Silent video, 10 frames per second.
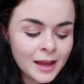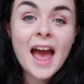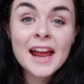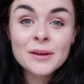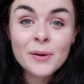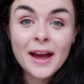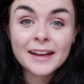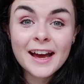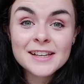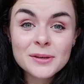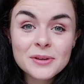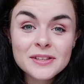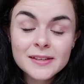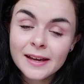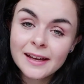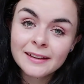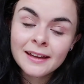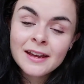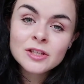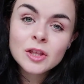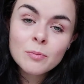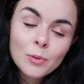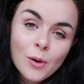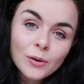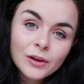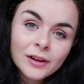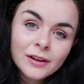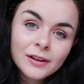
Anyway, as I was saying, so the book,